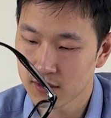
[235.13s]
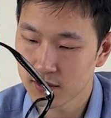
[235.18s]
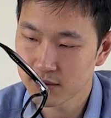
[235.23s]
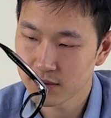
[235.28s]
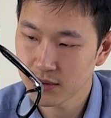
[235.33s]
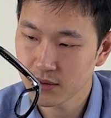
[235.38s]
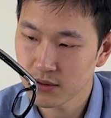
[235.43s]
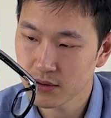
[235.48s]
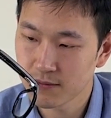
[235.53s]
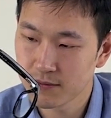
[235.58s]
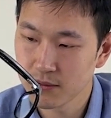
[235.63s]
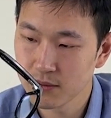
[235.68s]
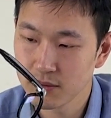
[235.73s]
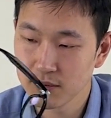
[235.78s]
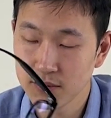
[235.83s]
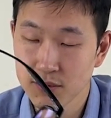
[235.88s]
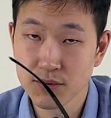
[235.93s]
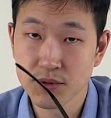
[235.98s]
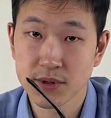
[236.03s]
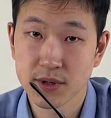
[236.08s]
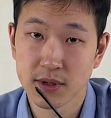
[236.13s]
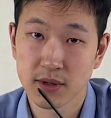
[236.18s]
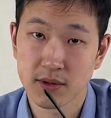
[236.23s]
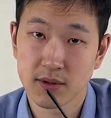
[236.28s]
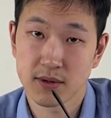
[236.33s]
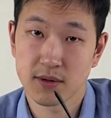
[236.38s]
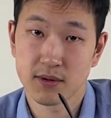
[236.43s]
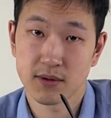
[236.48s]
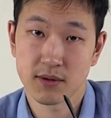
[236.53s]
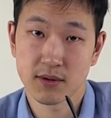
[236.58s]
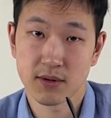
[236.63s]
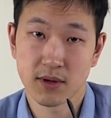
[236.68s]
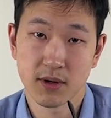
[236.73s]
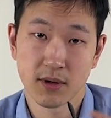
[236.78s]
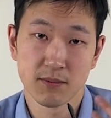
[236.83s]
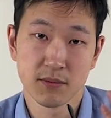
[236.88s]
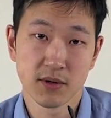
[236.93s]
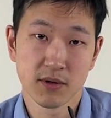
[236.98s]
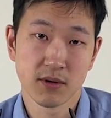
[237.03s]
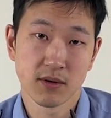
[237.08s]
I think if you use it
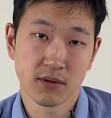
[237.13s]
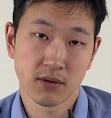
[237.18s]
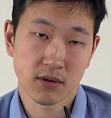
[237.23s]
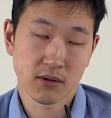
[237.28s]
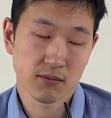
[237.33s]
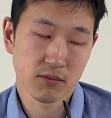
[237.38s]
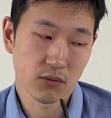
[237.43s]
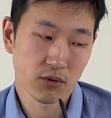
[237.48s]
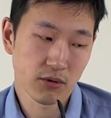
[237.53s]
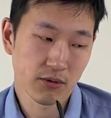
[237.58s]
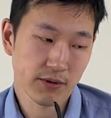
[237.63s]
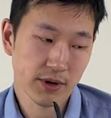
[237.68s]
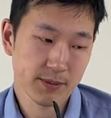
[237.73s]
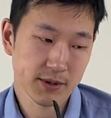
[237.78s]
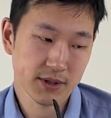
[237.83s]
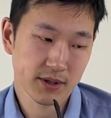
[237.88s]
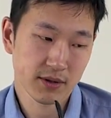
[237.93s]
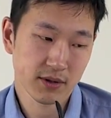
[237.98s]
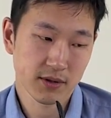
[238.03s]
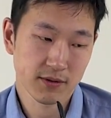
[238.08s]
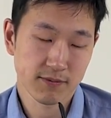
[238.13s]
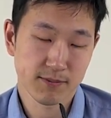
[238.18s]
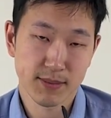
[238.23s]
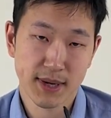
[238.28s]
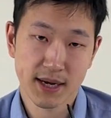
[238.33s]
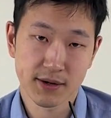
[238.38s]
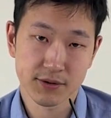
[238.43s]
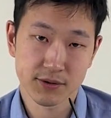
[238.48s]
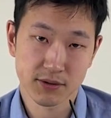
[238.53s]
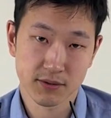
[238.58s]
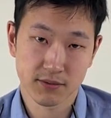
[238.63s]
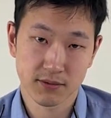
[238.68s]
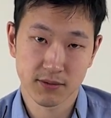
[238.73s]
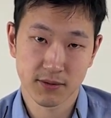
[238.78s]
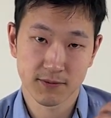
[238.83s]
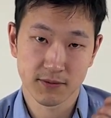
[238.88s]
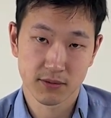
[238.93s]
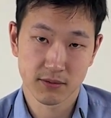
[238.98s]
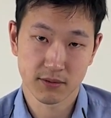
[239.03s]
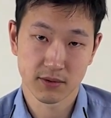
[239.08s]
in a lot more representative manner, so
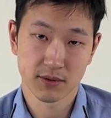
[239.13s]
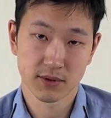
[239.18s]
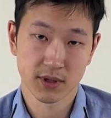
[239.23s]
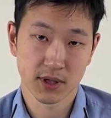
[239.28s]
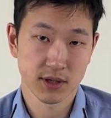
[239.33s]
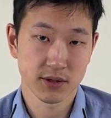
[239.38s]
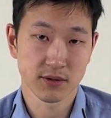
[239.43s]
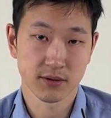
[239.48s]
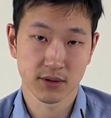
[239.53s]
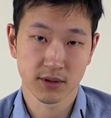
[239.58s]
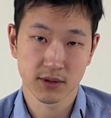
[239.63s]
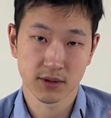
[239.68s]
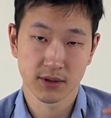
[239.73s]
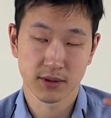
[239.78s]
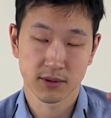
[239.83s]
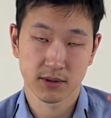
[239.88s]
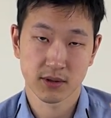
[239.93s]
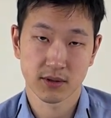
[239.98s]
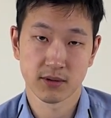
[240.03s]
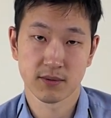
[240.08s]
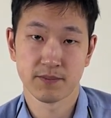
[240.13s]
if you occasionally click